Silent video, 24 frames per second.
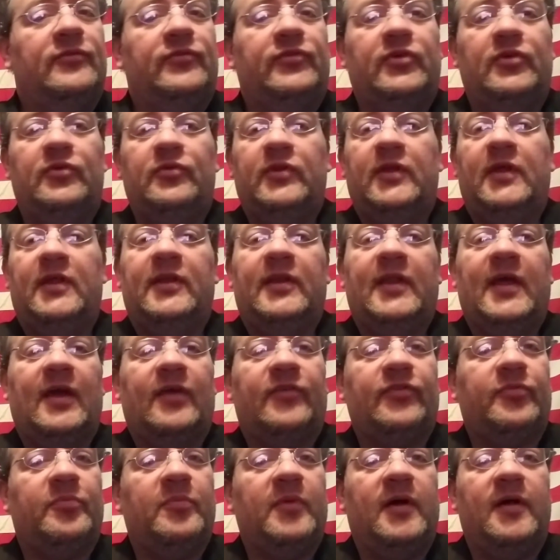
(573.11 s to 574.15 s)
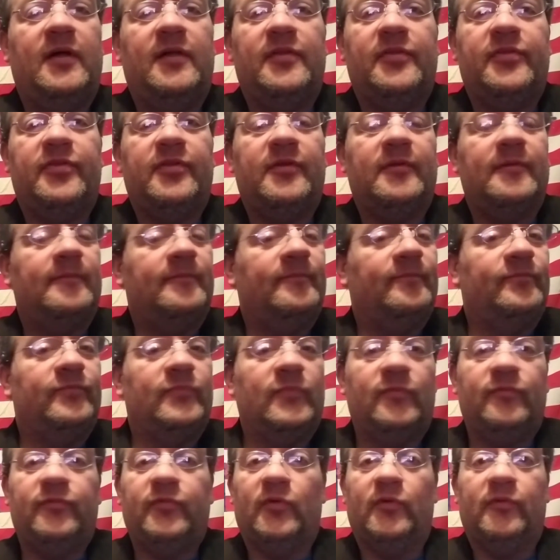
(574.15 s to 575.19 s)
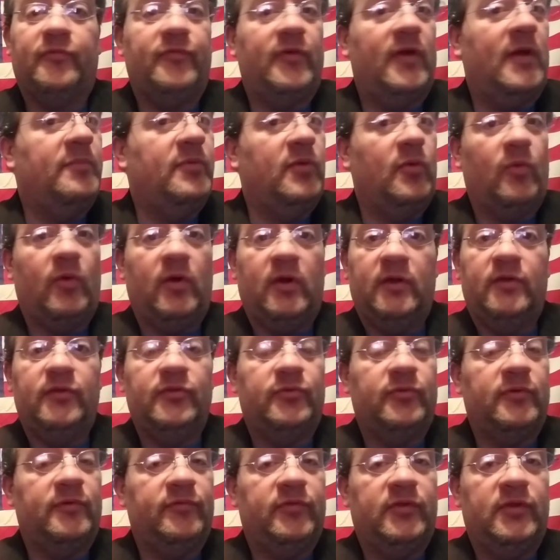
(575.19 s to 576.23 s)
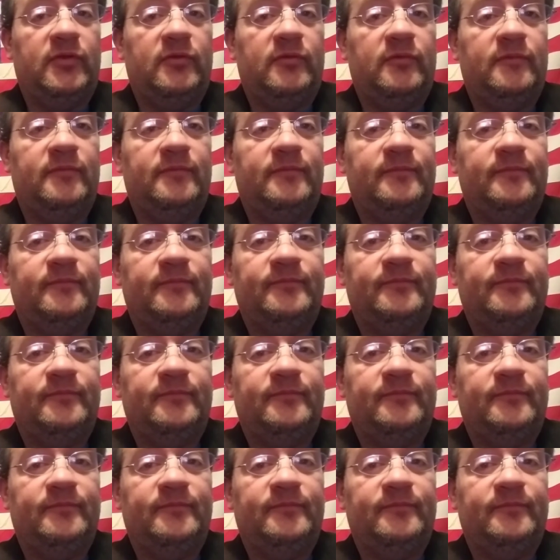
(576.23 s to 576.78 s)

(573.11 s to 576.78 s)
Tune in next month for February's review.